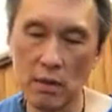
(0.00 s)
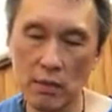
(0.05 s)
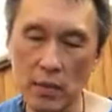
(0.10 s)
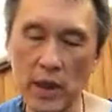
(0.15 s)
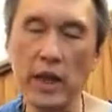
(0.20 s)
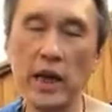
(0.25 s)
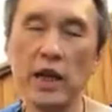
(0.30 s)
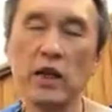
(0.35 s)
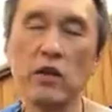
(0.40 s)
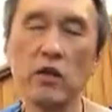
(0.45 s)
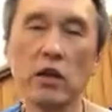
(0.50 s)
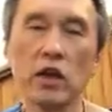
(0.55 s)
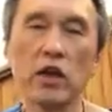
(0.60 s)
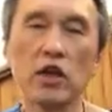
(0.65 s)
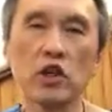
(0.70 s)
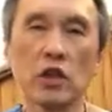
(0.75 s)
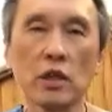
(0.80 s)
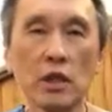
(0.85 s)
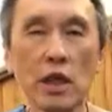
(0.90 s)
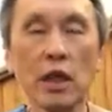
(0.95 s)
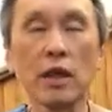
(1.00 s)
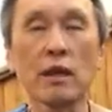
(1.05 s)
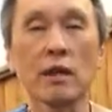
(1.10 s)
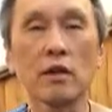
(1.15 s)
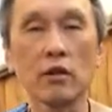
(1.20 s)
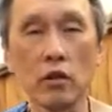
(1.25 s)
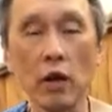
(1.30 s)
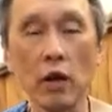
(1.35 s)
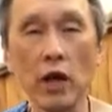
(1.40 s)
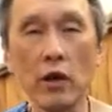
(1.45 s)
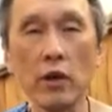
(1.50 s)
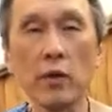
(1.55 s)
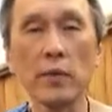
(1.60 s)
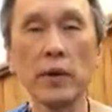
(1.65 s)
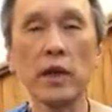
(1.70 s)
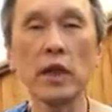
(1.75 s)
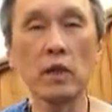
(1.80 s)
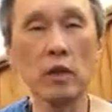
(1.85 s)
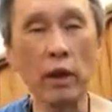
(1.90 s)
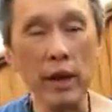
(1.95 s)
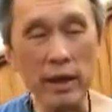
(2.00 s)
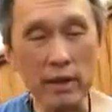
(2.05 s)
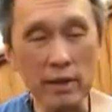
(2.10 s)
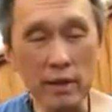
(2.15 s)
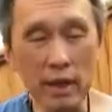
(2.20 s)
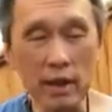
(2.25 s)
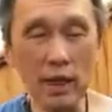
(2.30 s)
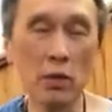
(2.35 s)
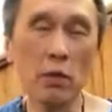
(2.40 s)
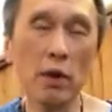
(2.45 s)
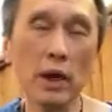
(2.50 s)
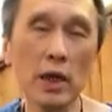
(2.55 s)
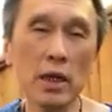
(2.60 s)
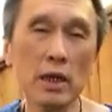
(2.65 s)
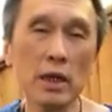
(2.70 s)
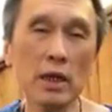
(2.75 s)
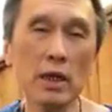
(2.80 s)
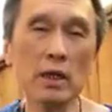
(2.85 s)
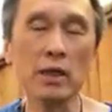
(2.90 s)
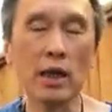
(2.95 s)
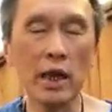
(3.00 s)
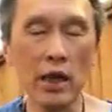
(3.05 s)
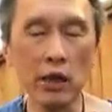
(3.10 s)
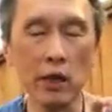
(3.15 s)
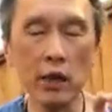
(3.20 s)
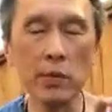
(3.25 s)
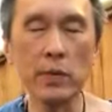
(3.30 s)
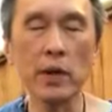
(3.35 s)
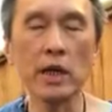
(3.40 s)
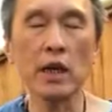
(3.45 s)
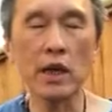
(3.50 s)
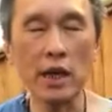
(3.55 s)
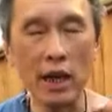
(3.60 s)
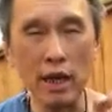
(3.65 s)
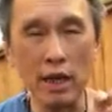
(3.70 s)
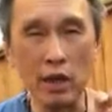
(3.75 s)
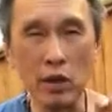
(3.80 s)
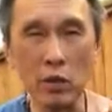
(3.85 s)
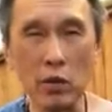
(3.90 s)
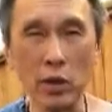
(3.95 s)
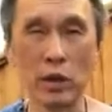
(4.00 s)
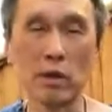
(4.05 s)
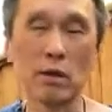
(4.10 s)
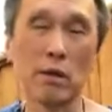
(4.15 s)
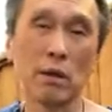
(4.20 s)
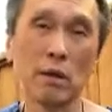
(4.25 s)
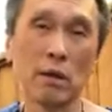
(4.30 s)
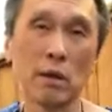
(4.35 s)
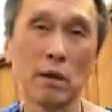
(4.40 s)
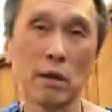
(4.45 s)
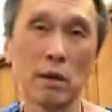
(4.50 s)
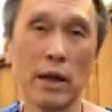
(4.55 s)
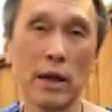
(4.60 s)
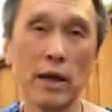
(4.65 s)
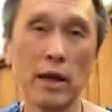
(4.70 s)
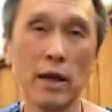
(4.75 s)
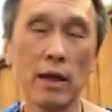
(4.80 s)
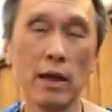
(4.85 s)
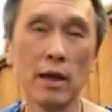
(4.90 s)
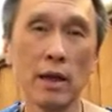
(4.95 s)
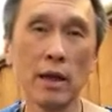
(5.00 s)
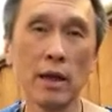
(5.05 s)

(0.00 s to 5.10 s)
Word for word: but education that so everybody know exactly what it is everybody can do it okay